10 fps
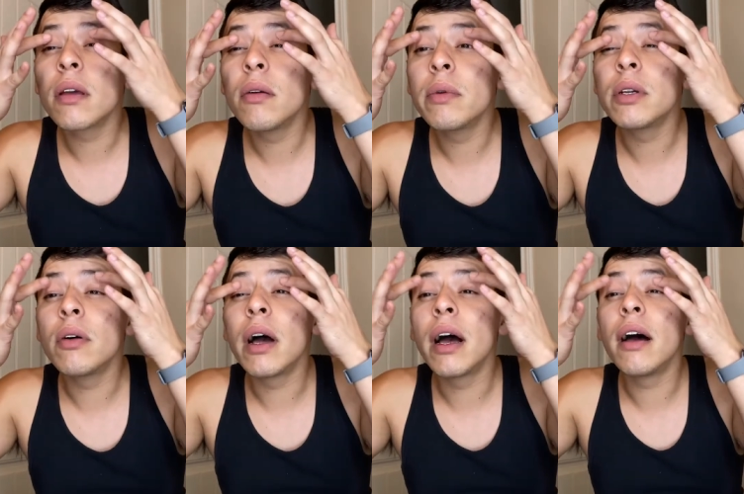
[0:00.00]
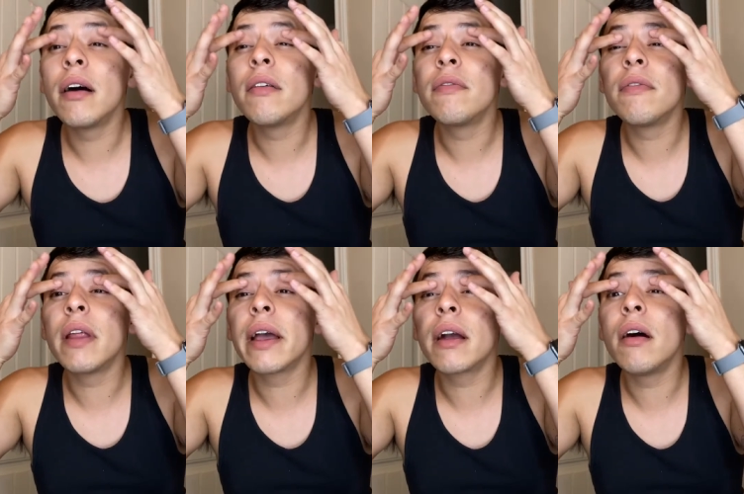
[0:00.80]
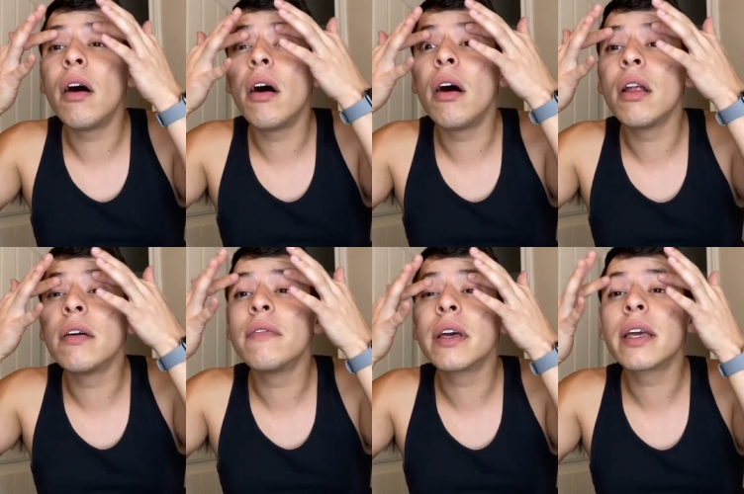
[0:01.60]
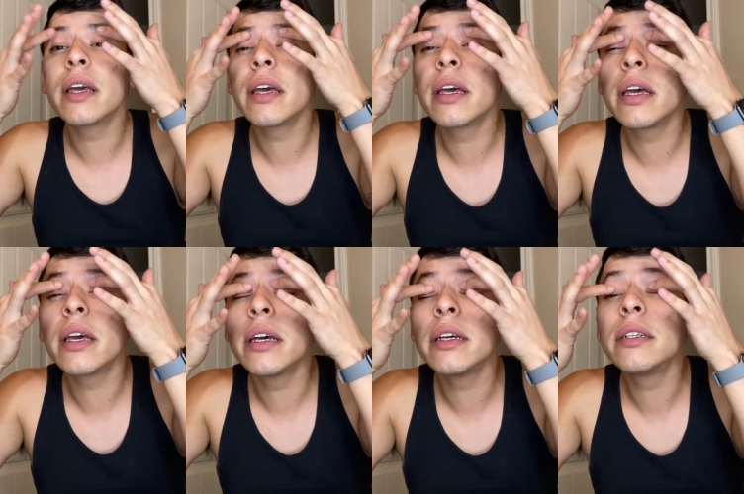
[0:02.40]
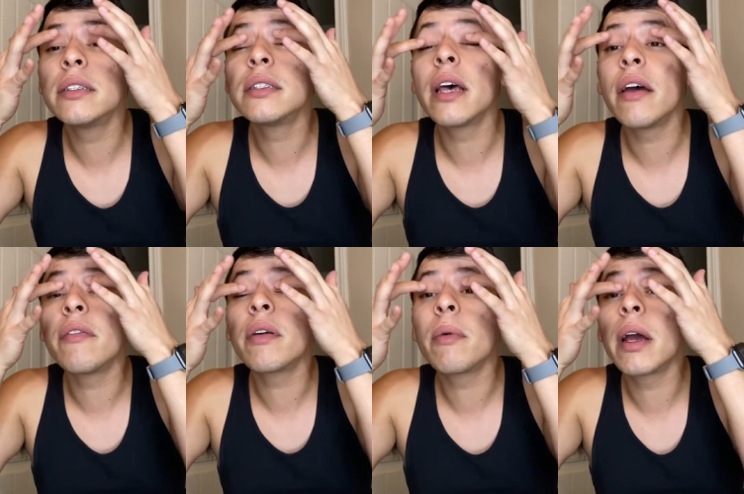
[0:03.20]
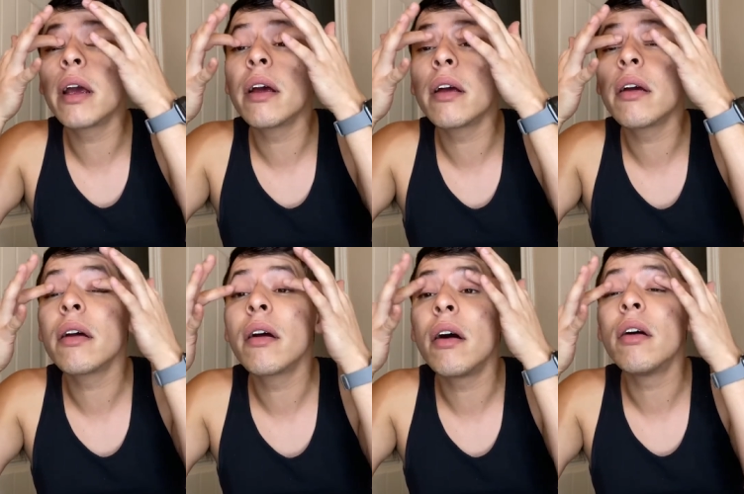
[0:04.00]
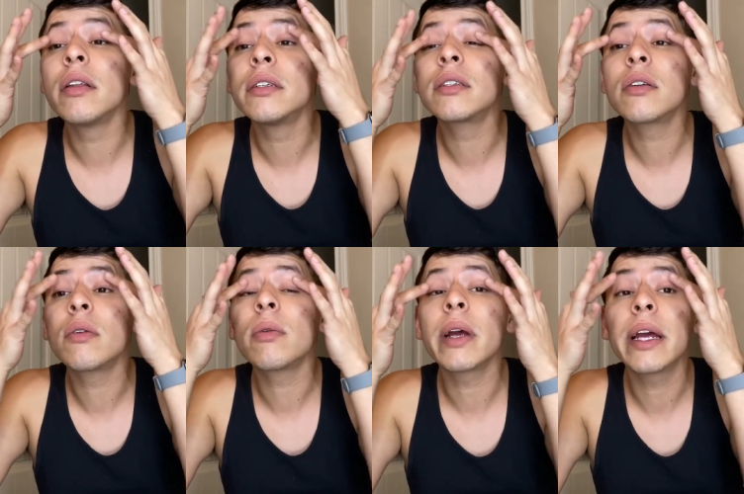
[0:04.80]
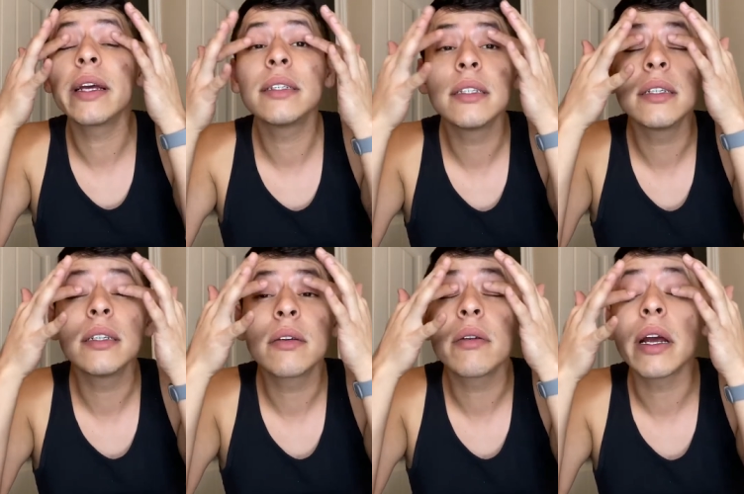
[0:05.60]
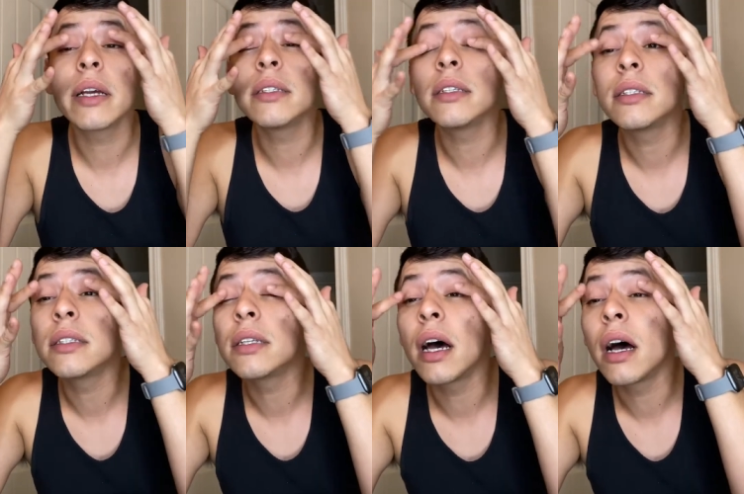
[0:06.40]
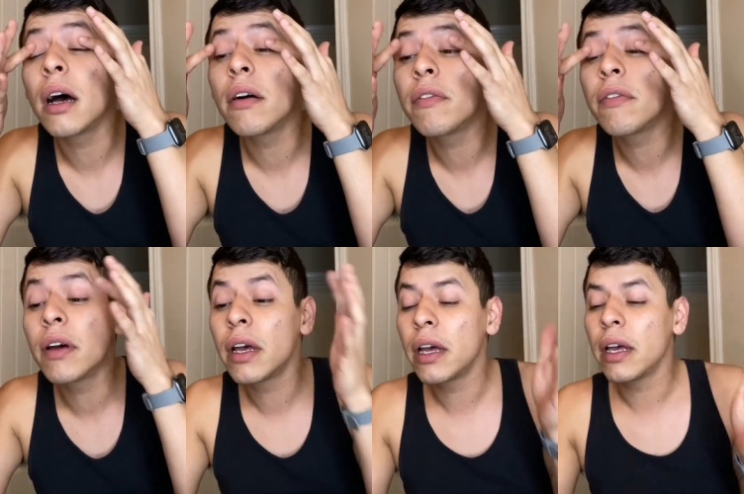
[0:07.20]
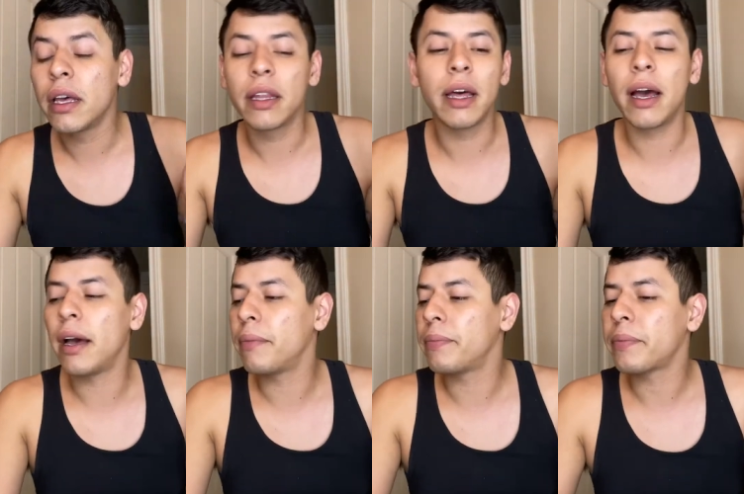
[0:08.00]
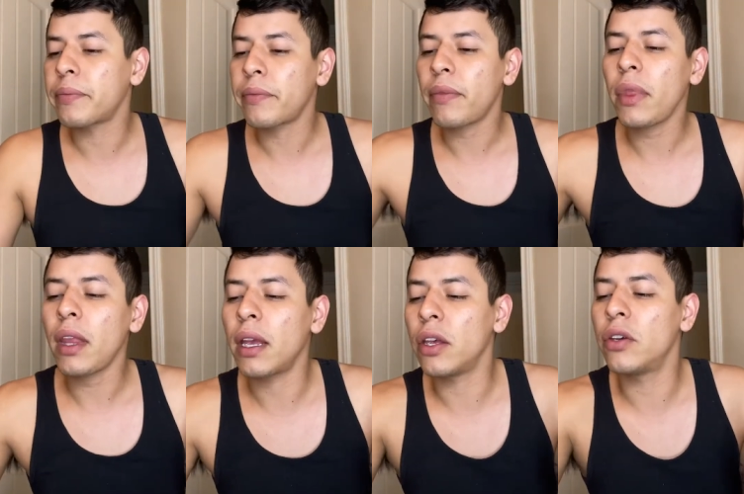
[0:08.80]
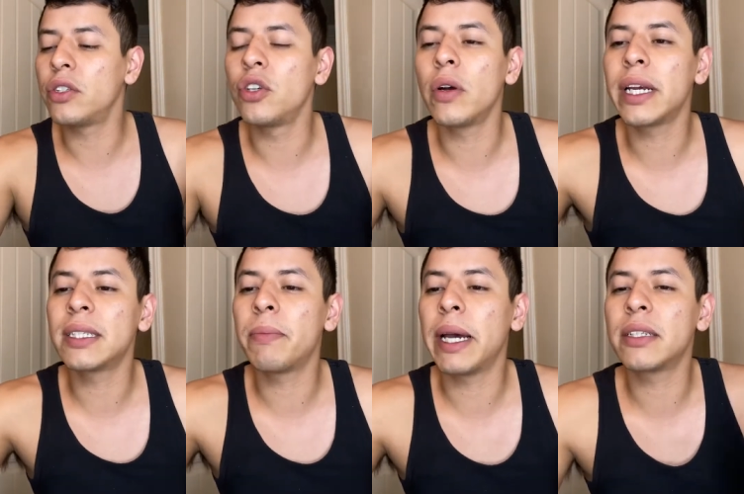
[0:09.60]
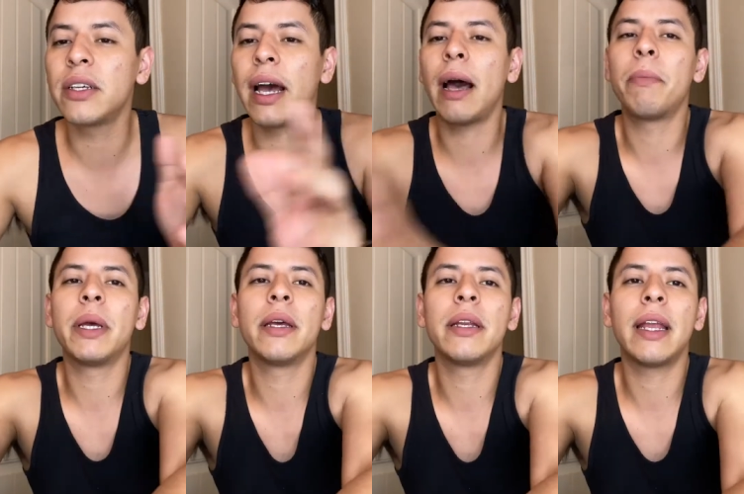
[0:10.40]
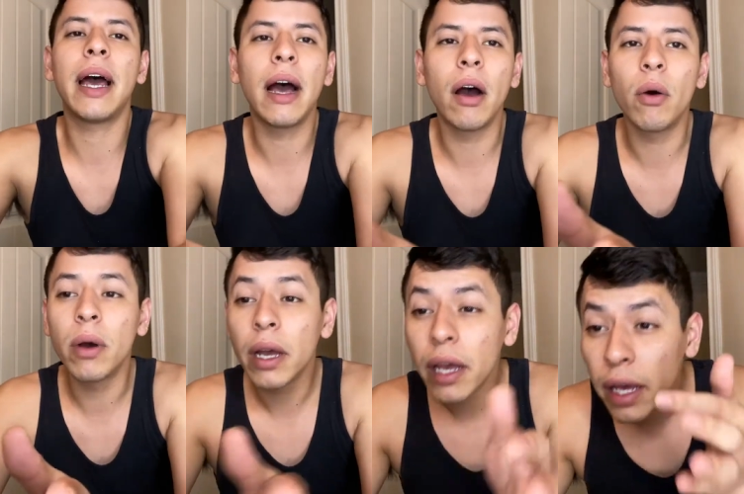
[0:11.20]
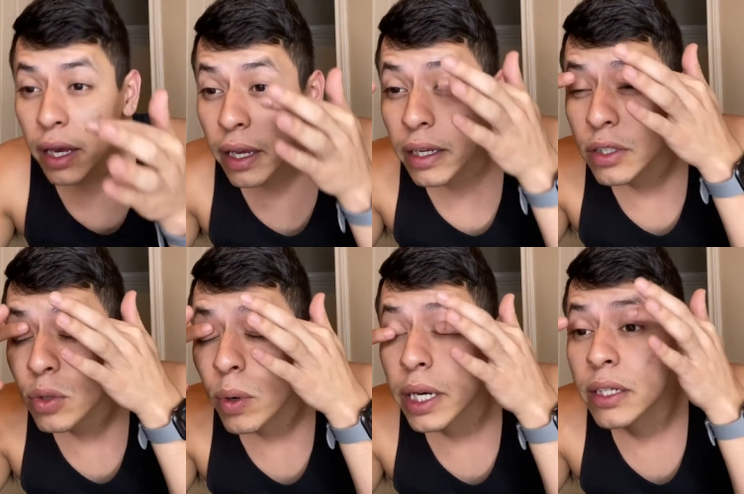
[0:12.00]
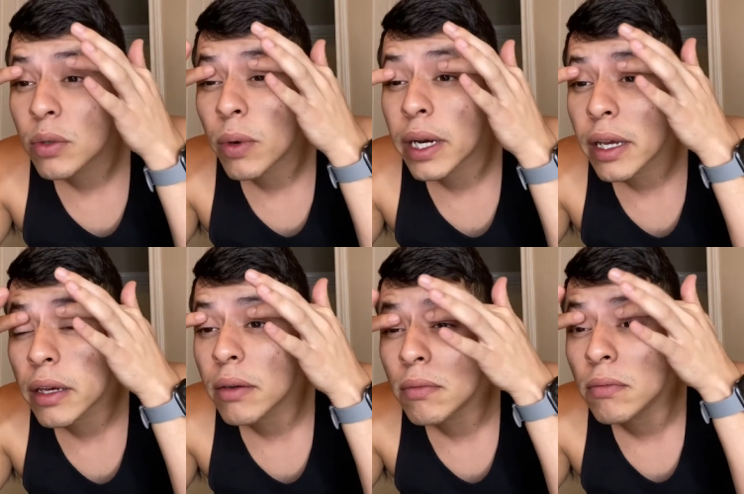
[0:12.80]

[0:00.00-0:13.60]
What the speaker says: we don't have like all of the kids everywhere, all this crazy stuff that you don't expect to happen now in 2020